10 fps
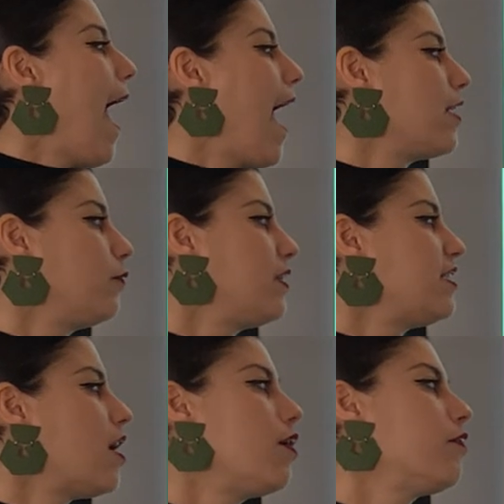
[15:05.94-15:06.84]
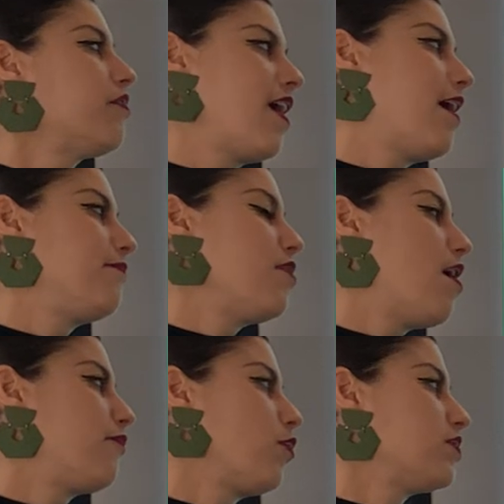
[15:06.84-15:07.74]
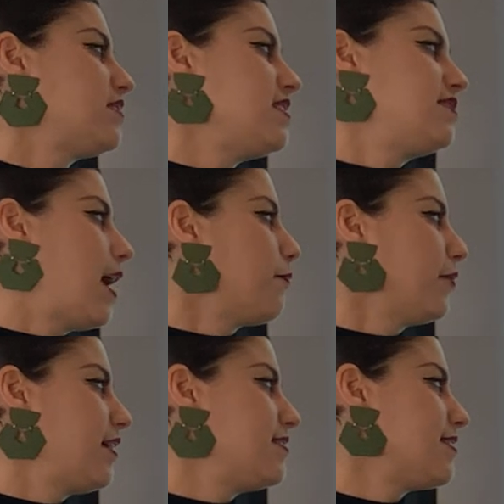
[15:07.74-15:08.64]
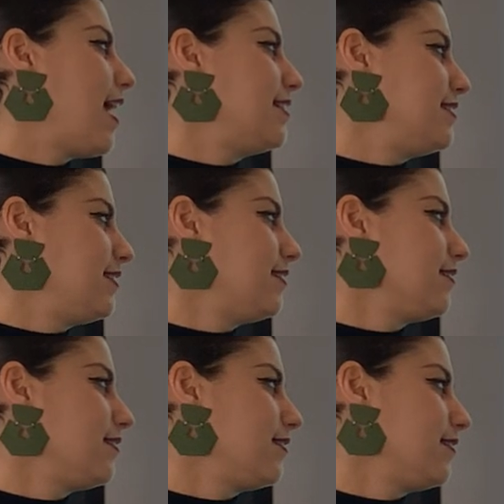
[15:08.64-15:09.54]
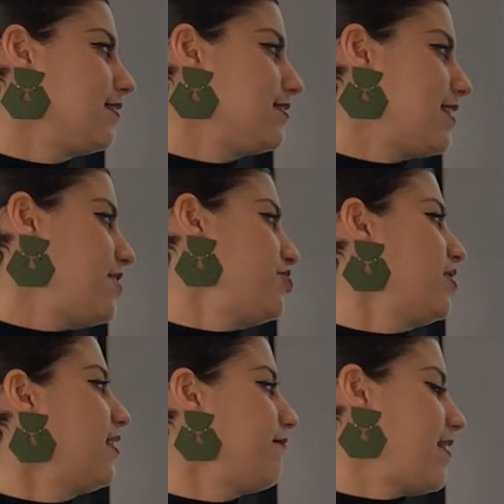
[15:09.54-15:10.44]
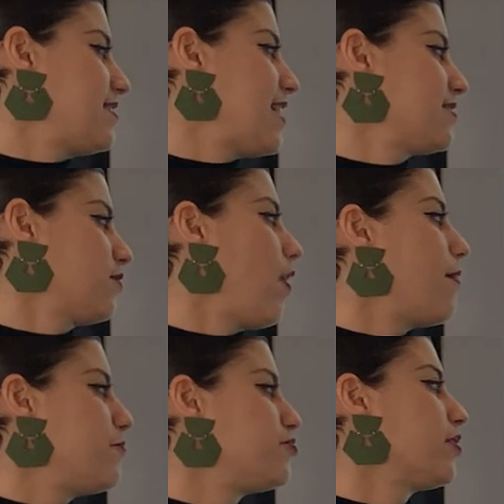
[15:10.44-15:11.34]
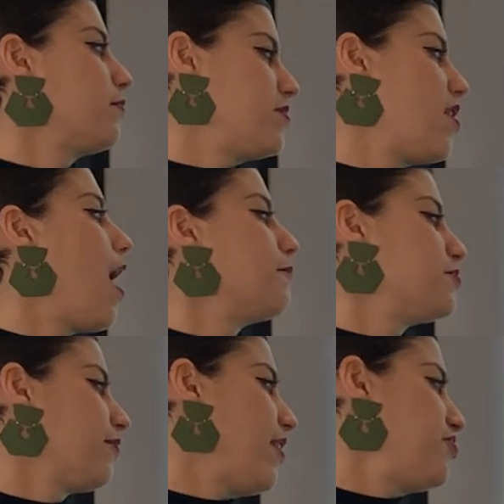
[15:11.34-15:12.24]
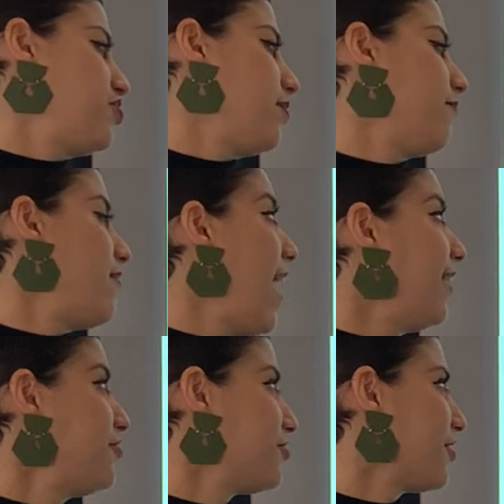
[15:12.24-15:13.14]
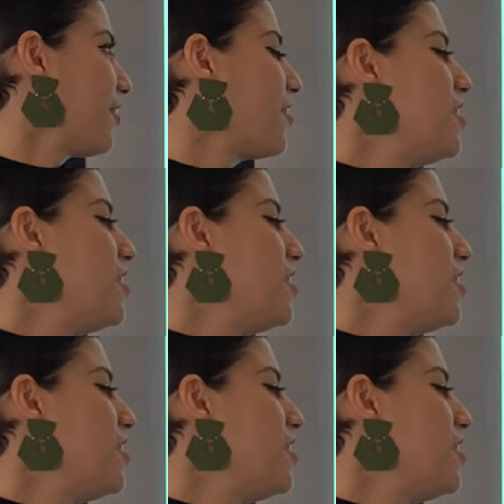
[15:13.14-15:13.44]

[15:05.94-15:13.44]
And we know that, of course, he tempered his idealization and fantastical imagery with the observation of nature.